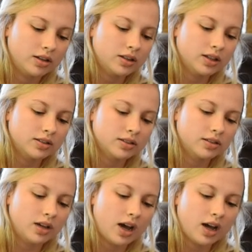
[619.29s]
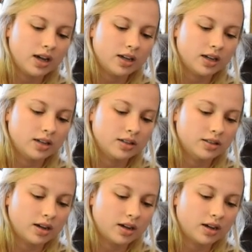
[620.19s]
this little guy
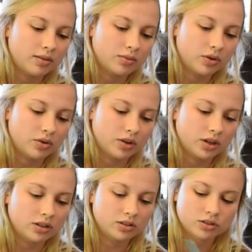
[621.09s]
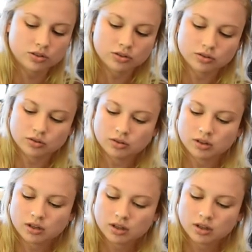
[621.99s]
is I'm going to